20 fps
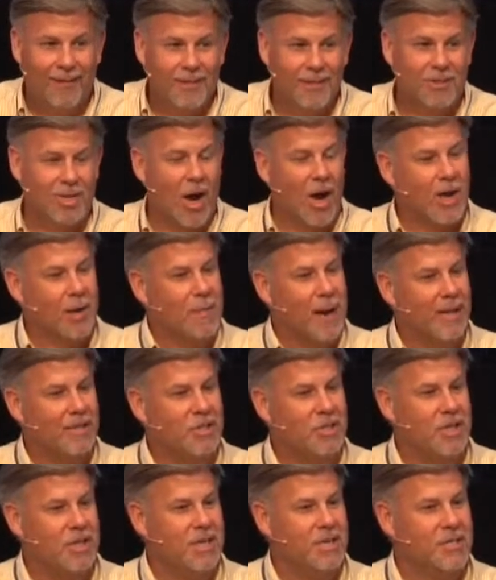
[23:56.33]
to talk
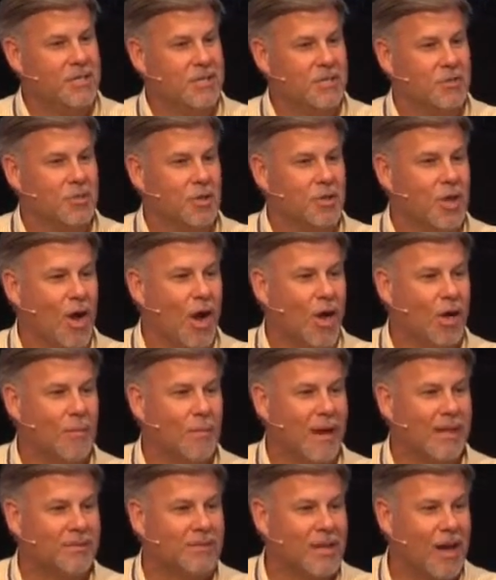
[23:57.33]
about Jesus, to talk
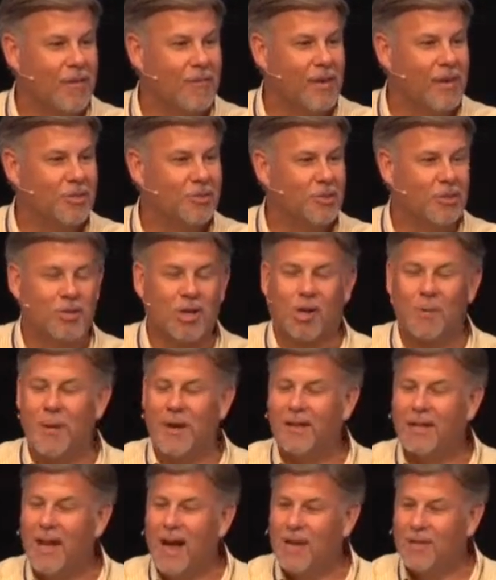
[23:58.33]
about salvation, to talk
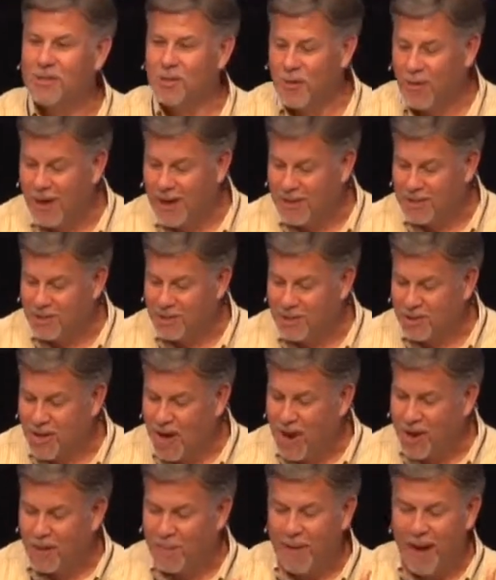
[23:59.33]
about God's grace, to
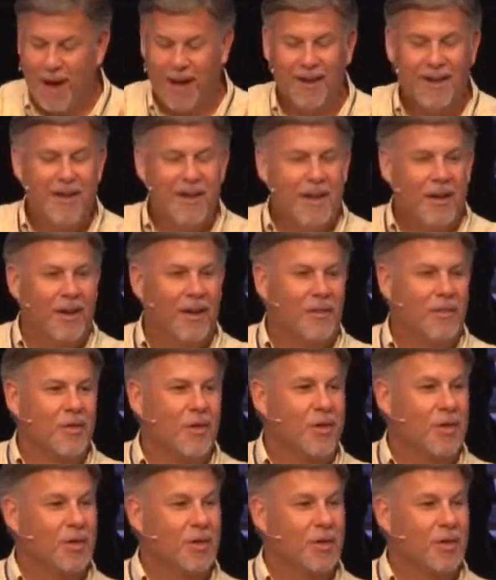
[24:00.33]
talk about uh, the